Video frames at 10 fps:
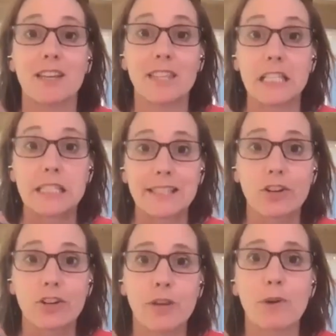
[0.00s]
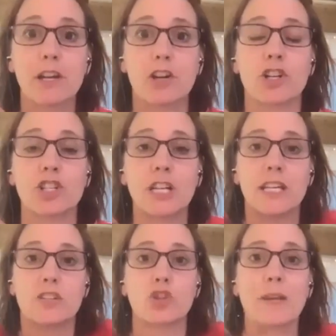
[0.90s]
That's literally what inertia
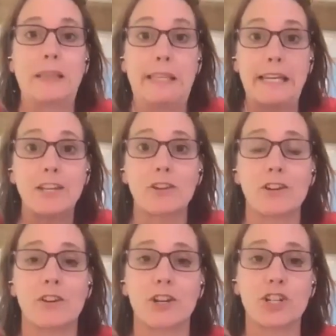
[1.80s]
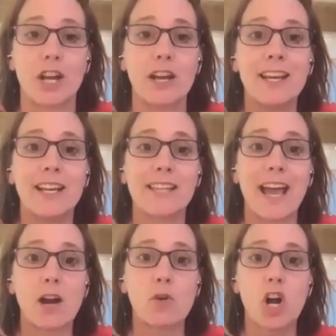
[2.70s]
is. So a linear inertia is
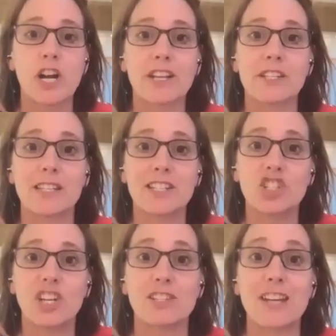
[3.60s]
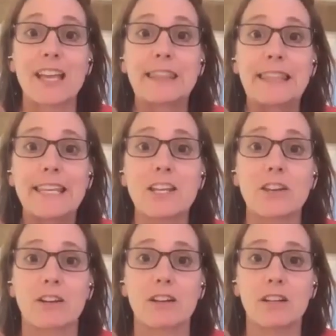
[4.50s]
how hard is it to change a
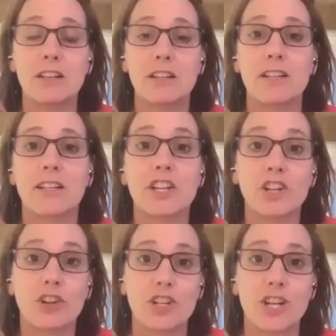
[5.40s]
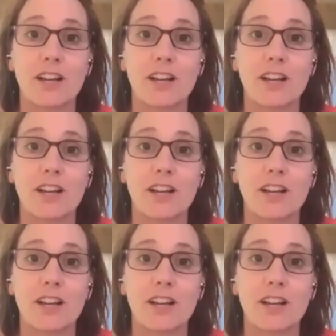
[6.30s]
linear inertia.